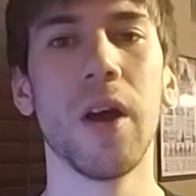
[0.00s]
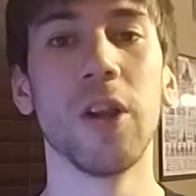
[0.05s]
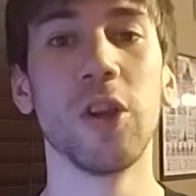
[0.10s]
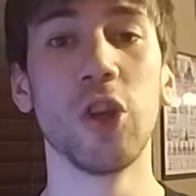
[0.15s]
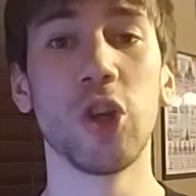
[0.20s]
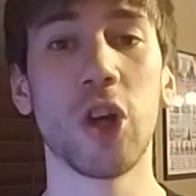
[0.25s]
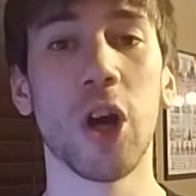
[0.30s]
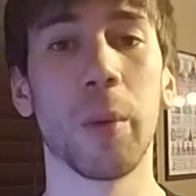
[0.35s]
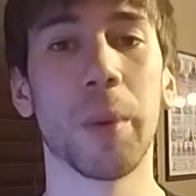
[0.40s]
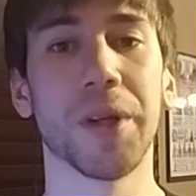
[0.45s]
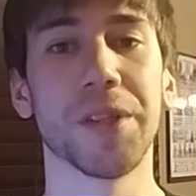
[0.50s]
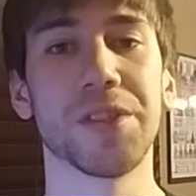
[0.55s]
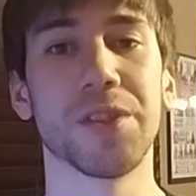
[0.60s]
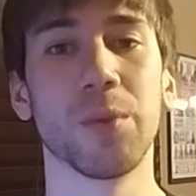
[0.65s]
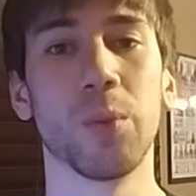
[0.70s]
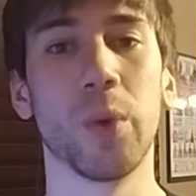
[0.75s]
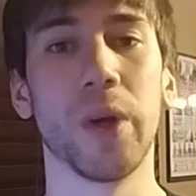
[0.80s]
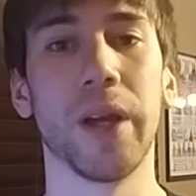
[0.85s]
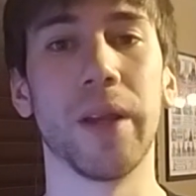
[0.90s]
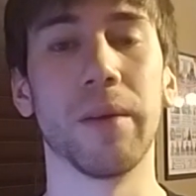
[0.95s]
Luke Harper gets
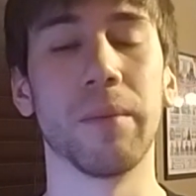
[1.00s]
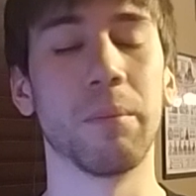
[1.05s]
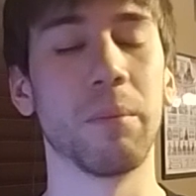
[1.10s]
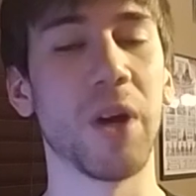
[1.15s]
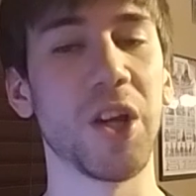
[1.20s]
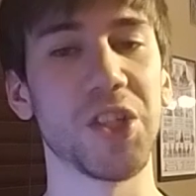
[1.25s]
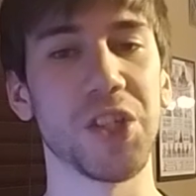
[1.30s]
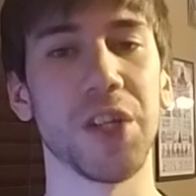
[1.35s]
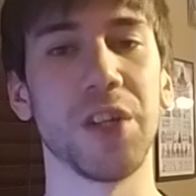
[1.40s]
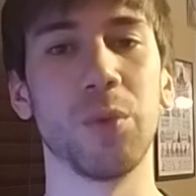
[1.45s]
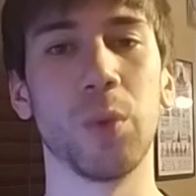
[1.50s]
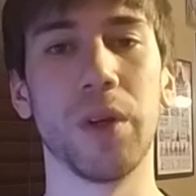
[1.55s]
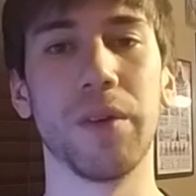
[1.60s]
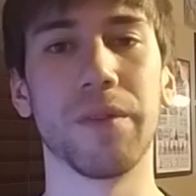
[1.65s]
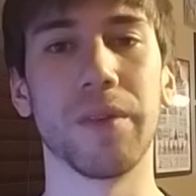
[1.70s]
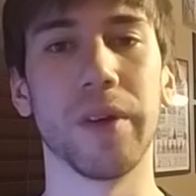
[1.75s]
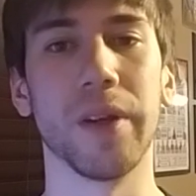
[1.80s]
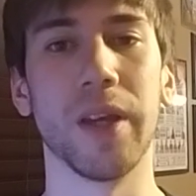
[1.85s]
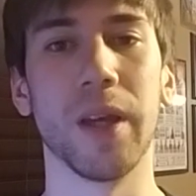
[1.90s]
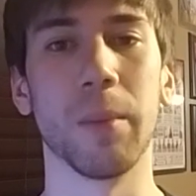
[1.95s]
the win, much needed win
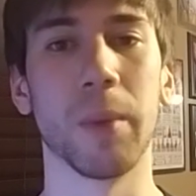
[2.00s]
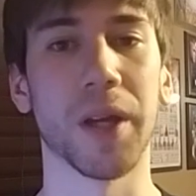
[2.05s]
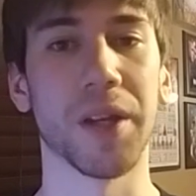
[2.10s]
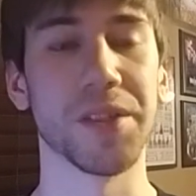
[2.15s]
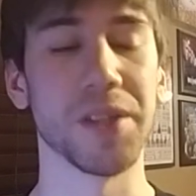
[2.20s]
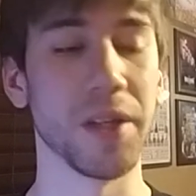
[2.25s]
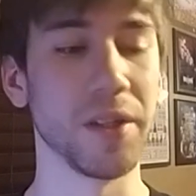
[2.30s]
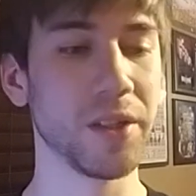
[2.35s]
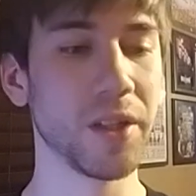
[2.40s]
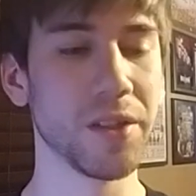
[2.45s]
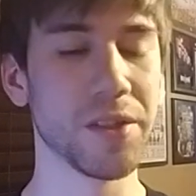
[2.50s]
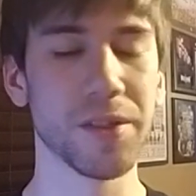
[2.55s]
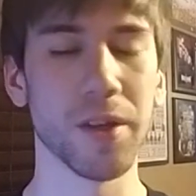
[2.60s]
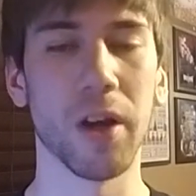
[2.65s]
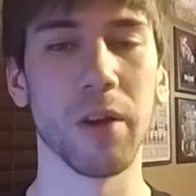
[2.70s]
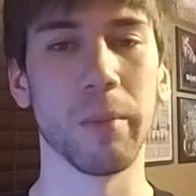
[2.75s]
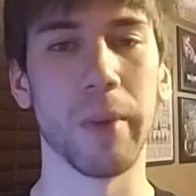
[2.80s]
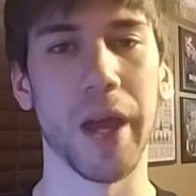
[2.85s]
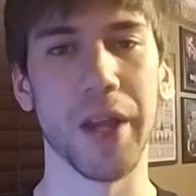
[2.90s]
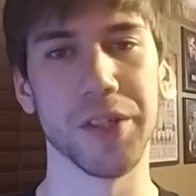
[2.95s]
for him. Like I said, good
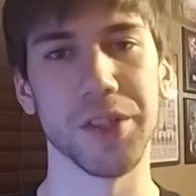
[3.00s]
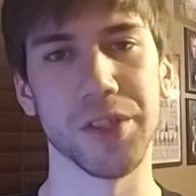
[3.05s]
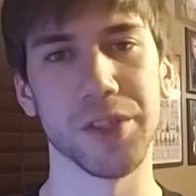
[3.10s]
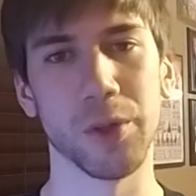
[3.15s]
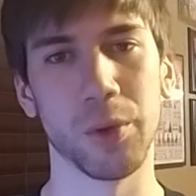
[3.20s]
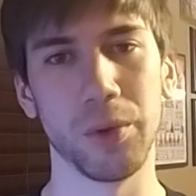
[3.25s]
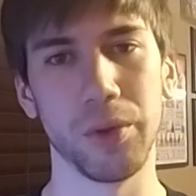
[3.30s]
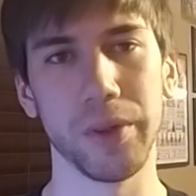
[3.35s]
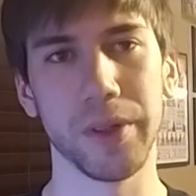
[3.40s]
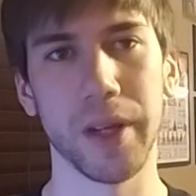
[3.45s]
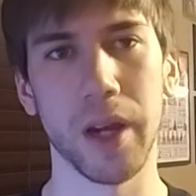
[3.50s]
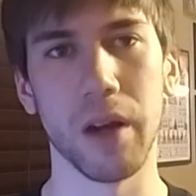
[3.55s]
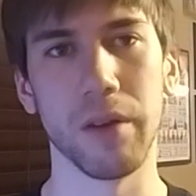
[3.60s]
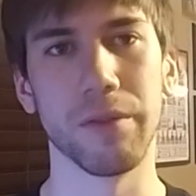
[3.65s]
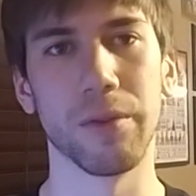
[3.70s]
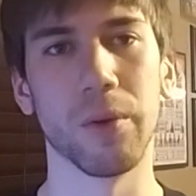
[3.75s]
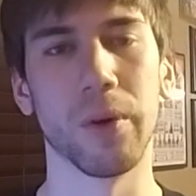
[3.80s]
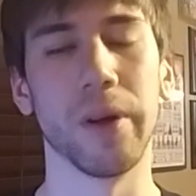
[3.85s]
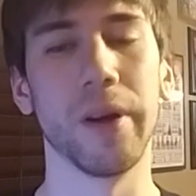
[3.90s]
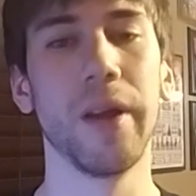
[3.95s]
solid match, just no one really cared
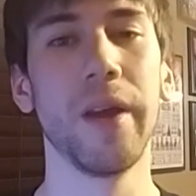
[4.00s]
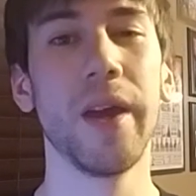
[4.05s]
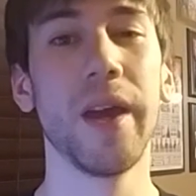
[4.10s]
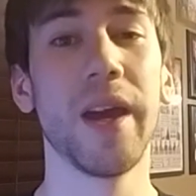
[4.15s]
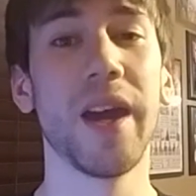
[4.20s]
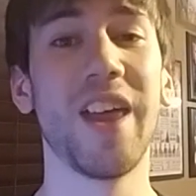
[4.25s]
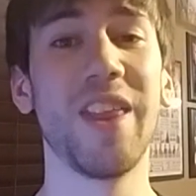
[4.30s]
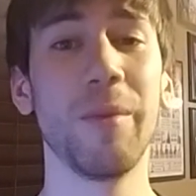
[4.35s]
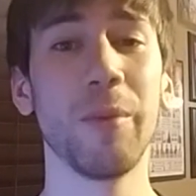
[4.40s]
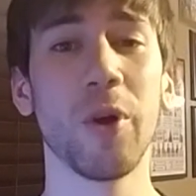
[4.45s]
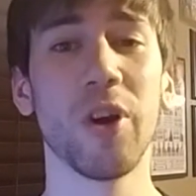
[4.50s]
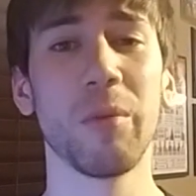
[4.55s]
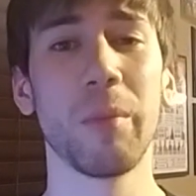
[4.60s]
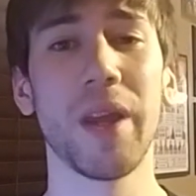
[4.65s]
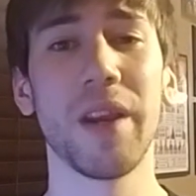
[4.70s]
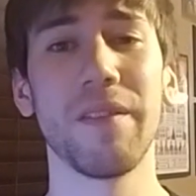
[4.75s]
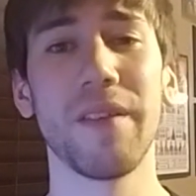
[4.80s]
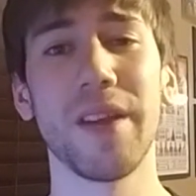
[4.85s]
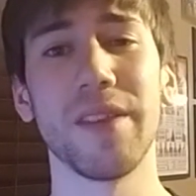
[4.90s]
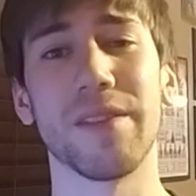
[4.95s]
for it. And then we go to the
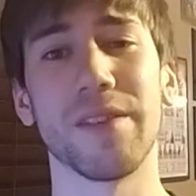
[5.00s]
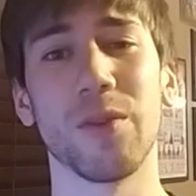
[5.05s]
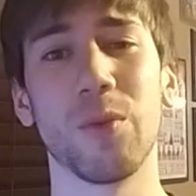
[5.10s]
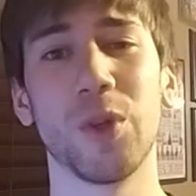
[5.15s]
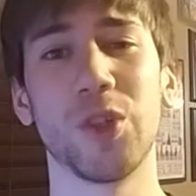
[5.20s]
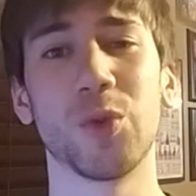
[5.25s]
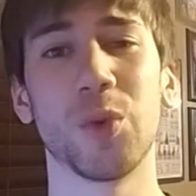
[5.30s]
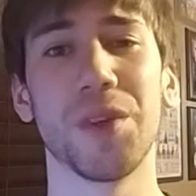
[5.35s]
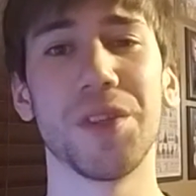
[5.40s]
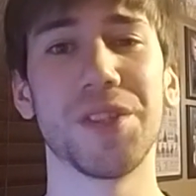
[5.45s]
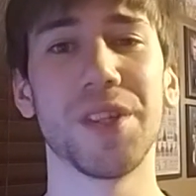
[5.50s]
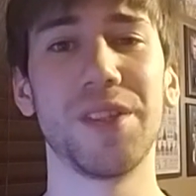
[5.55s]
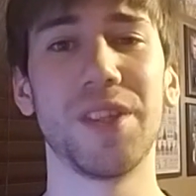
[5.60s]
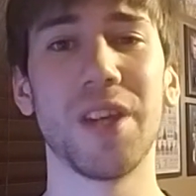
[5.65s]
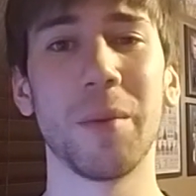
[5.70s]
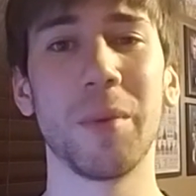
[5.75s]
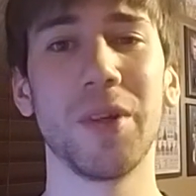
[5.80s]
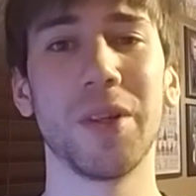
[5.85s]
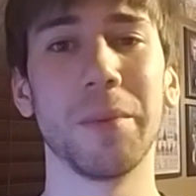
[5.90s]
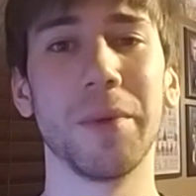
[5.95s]
main event, which was the
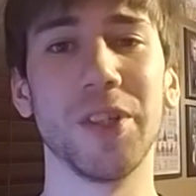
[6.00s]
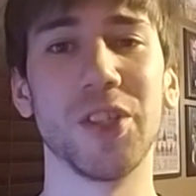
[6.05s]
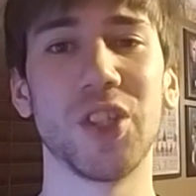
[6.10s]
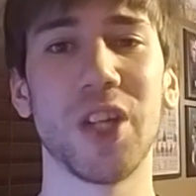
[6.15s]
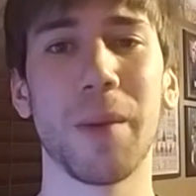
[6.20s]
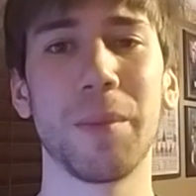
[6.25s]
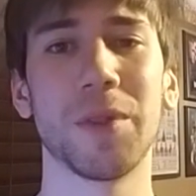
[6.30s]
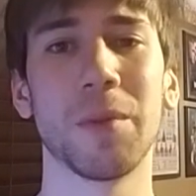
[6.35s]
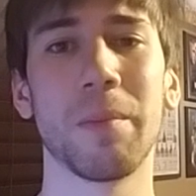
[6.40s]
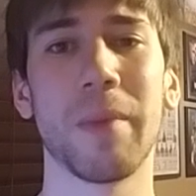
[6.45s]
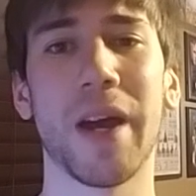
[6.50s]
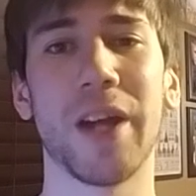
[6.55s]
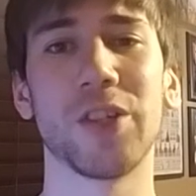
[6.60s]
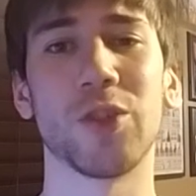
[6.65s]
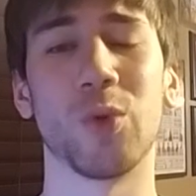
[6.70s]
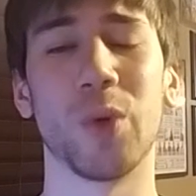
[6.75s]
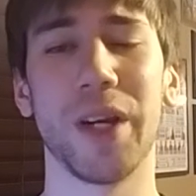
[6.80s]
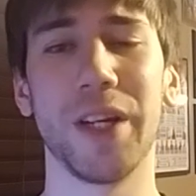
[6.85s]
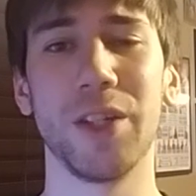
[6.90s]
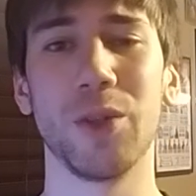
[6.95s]
WWE Championship
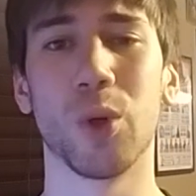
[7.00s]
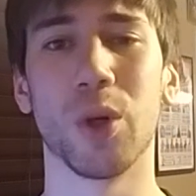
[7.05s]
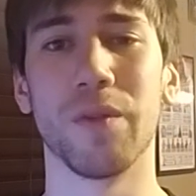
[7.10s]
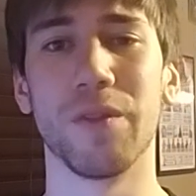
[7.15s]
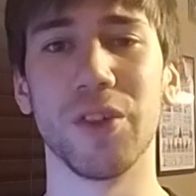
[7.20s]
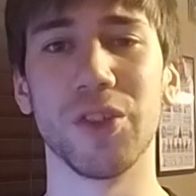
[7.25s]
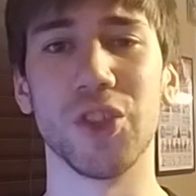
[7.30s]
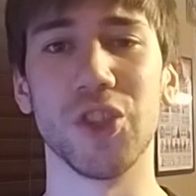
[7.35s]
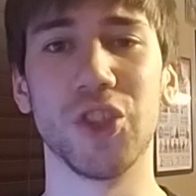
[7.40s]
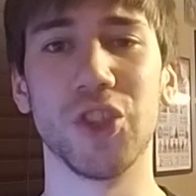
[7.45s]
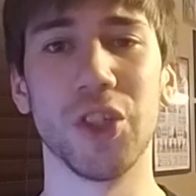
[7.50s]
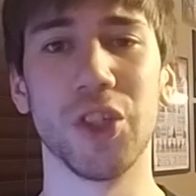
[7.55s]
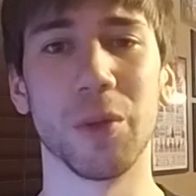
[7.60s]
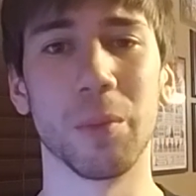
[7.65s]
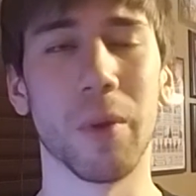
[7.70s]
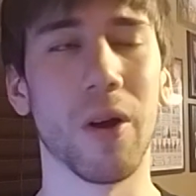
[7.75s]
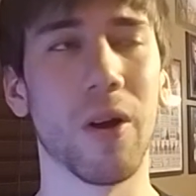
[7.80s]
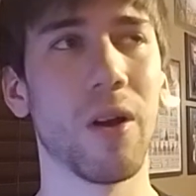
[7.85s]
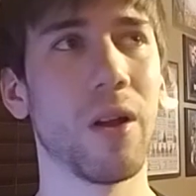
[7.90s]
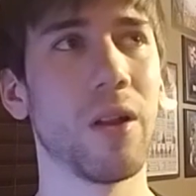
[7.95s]
match, Randy Orton versus Jinder
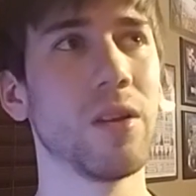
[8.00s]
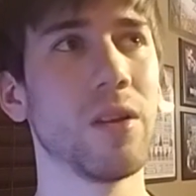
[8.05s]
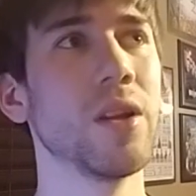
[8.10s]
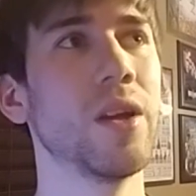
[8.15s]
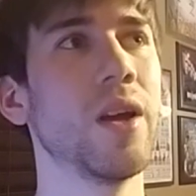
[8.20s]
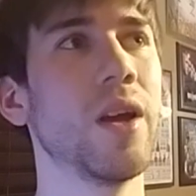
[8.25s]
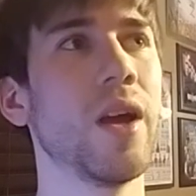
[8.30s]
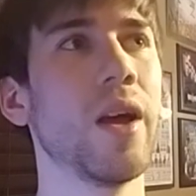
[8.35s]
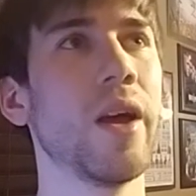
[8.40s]
Mahal.